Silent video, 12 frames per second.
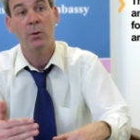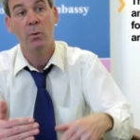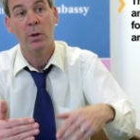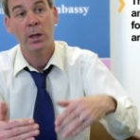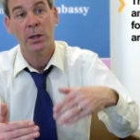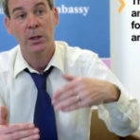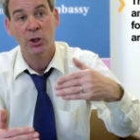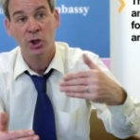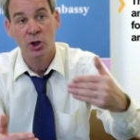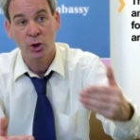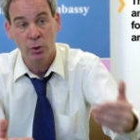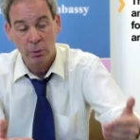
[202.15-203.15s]
We can
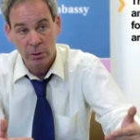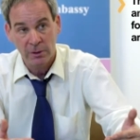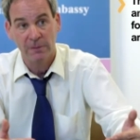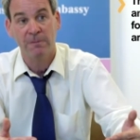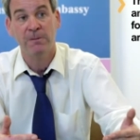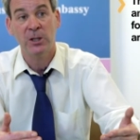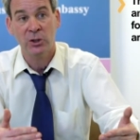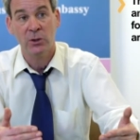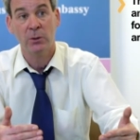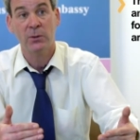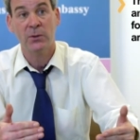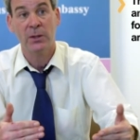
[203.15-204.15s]
ensure that fish
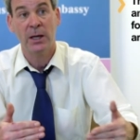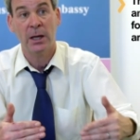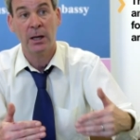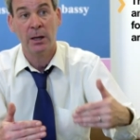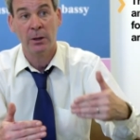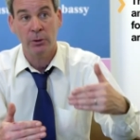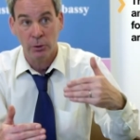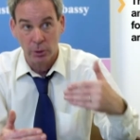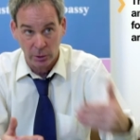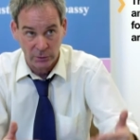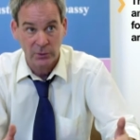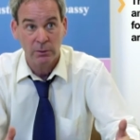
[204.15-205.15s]
stocks are
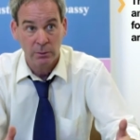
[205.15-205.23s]
not